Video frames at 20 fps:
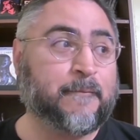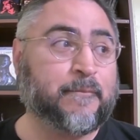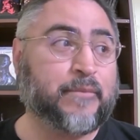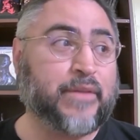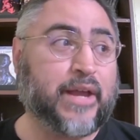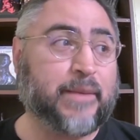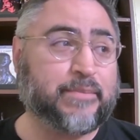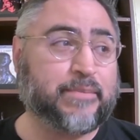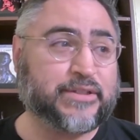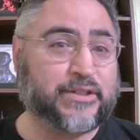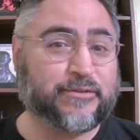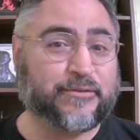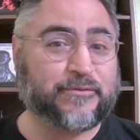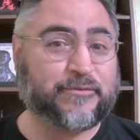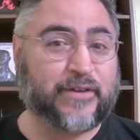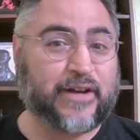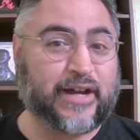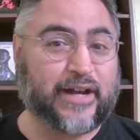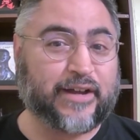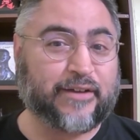Episode
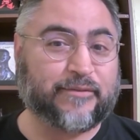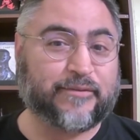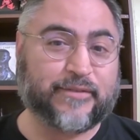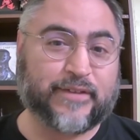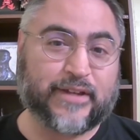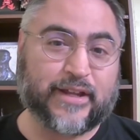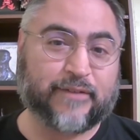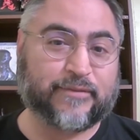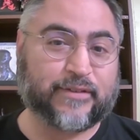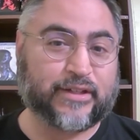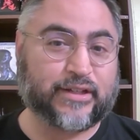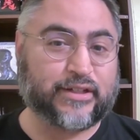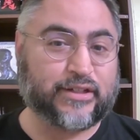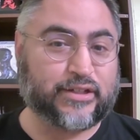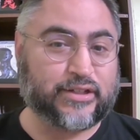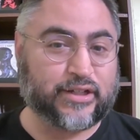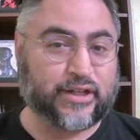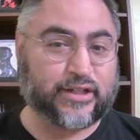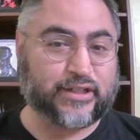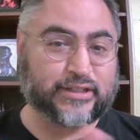5 definitely
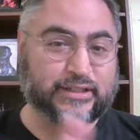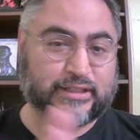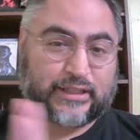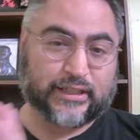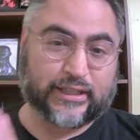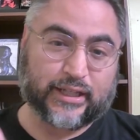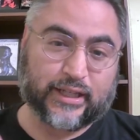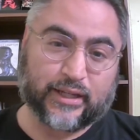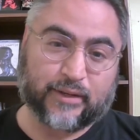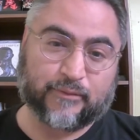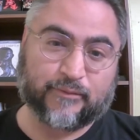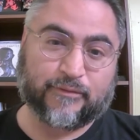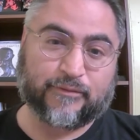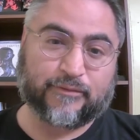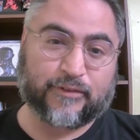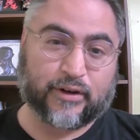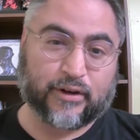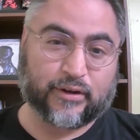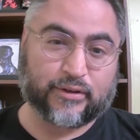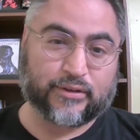does lean
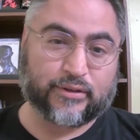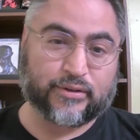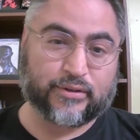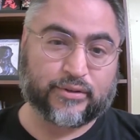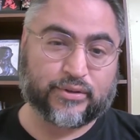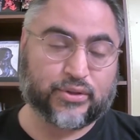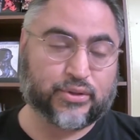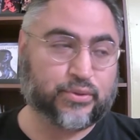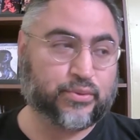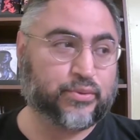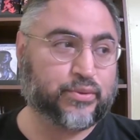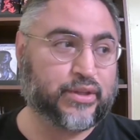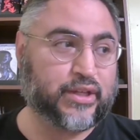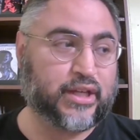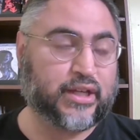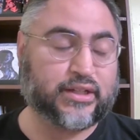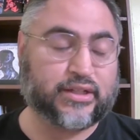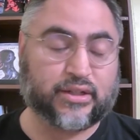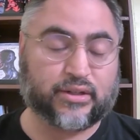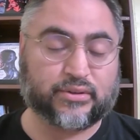farther to the
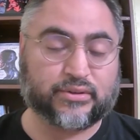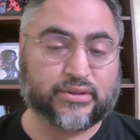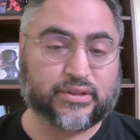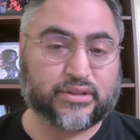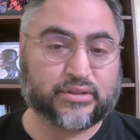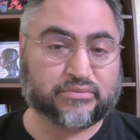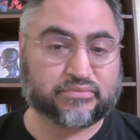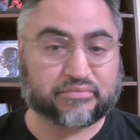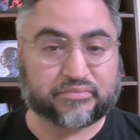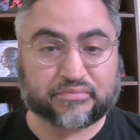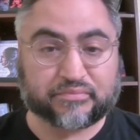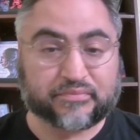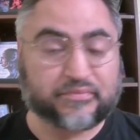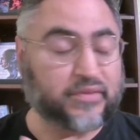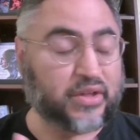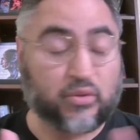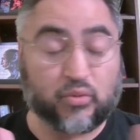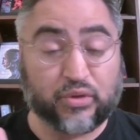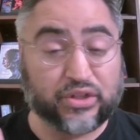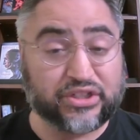adult,
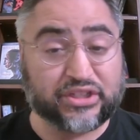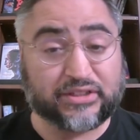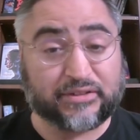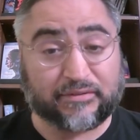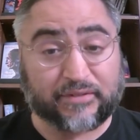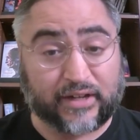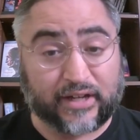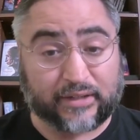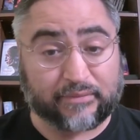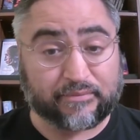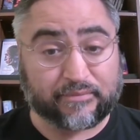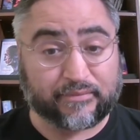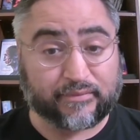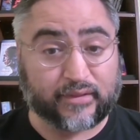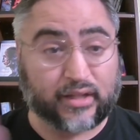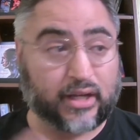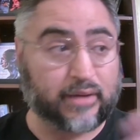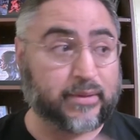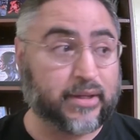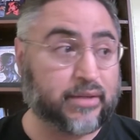which is fine.
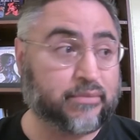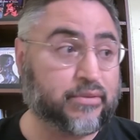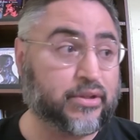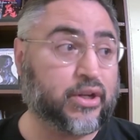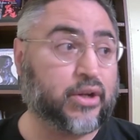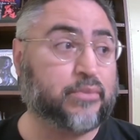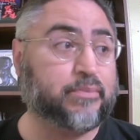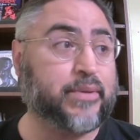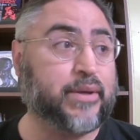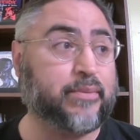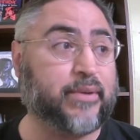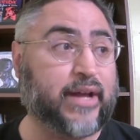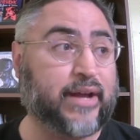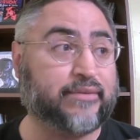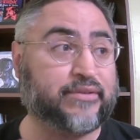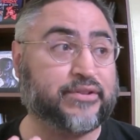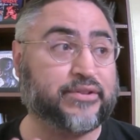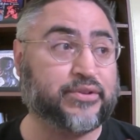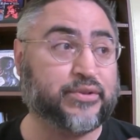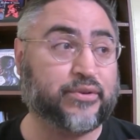I mean, you know, people have
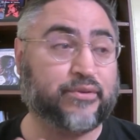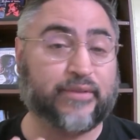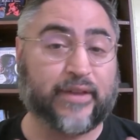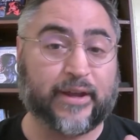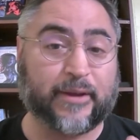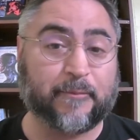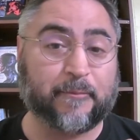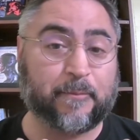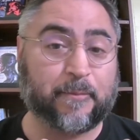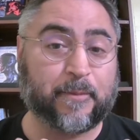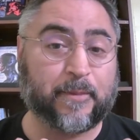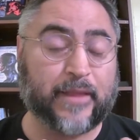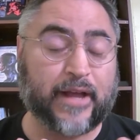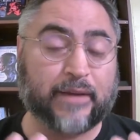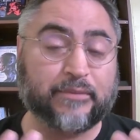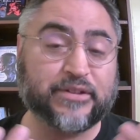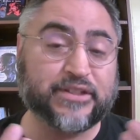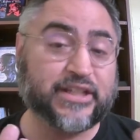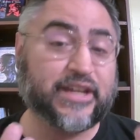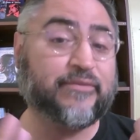to sort of like,
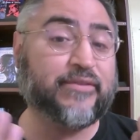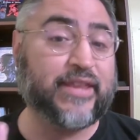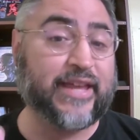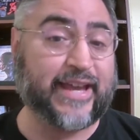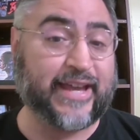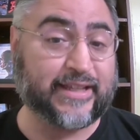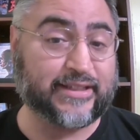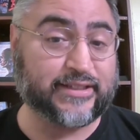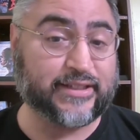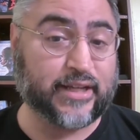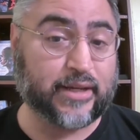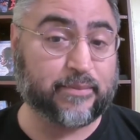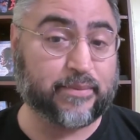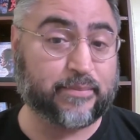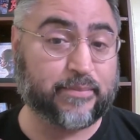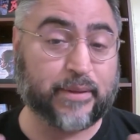I'm just giving the heads up.